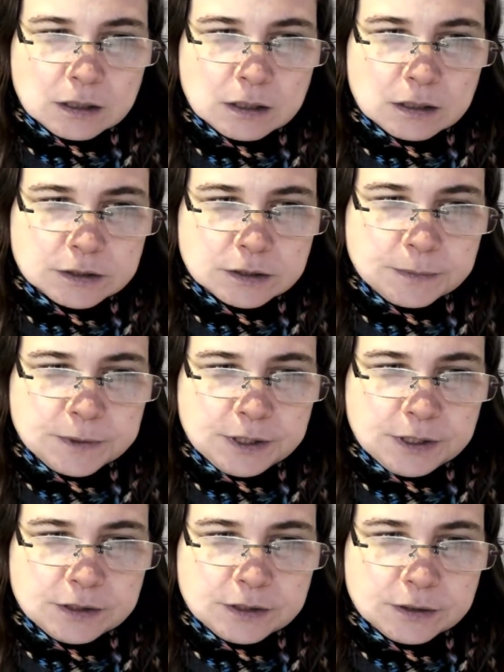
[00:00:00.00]

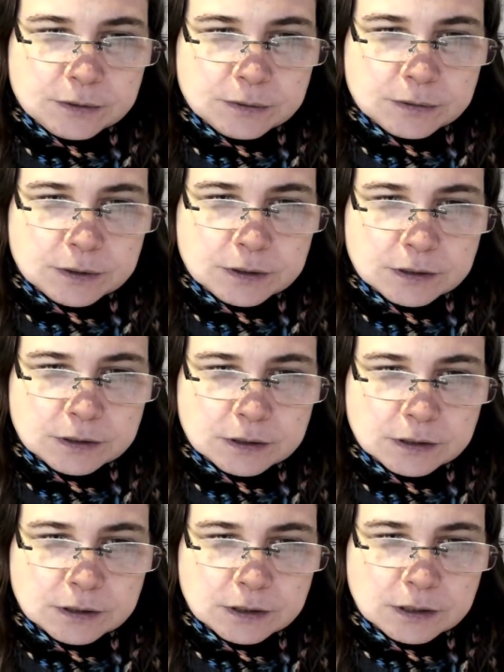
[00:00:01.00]
Doobity doo.
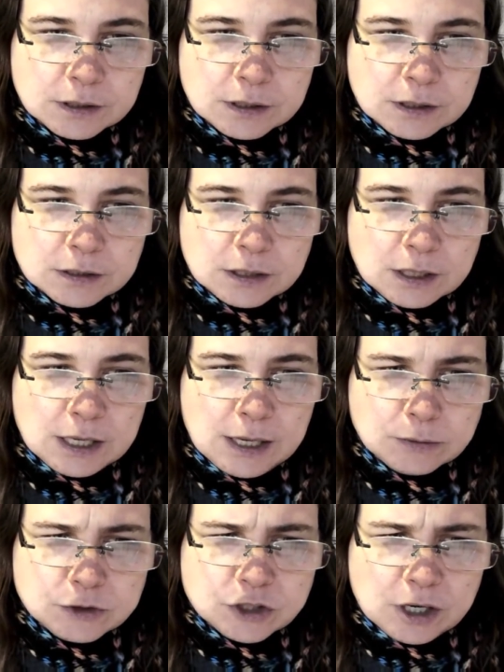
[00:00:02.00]

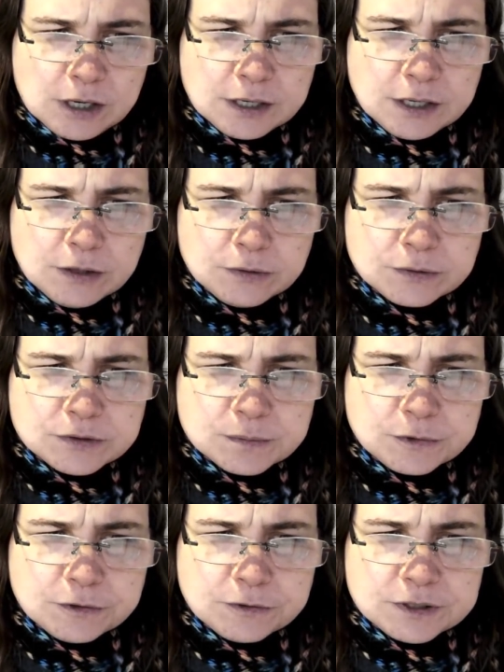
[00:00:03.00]
How John Hughes
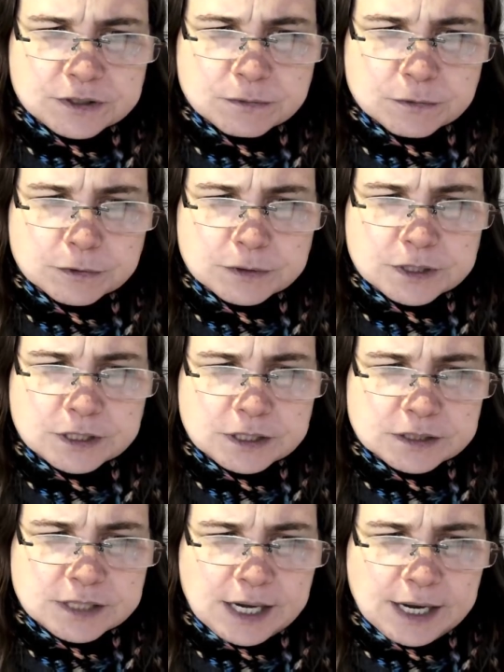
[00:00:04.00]
movies ruined an
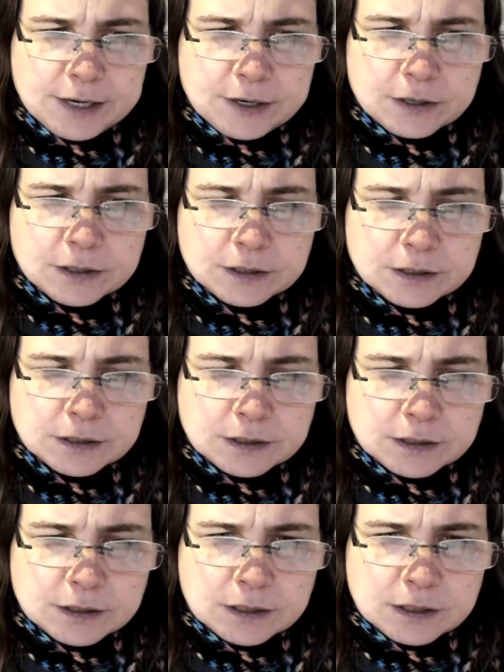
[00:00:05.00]
entire
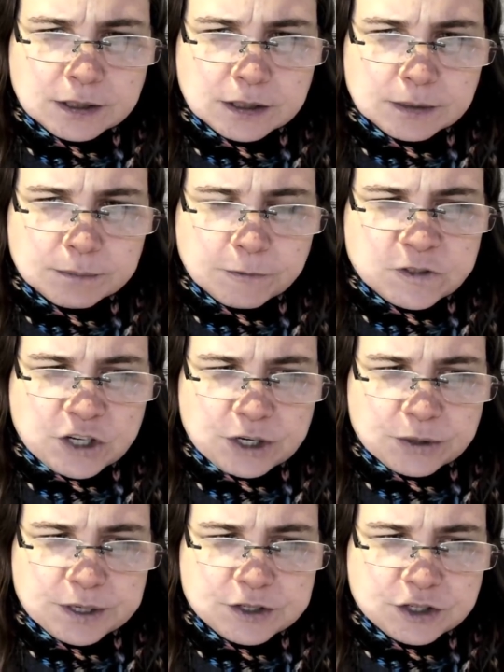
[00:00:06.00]

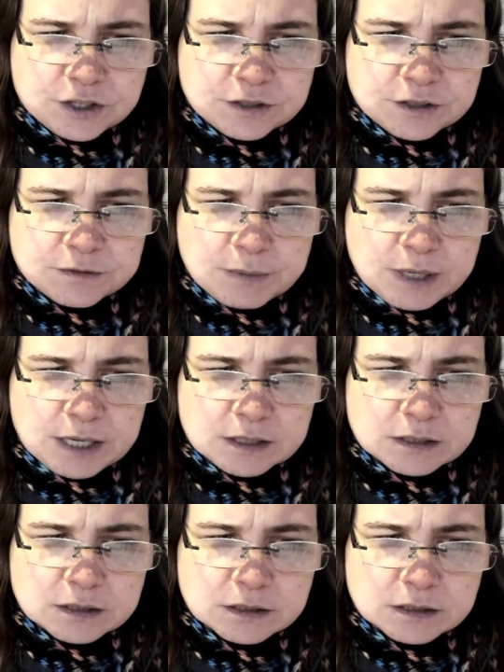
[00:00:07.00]
generation of men.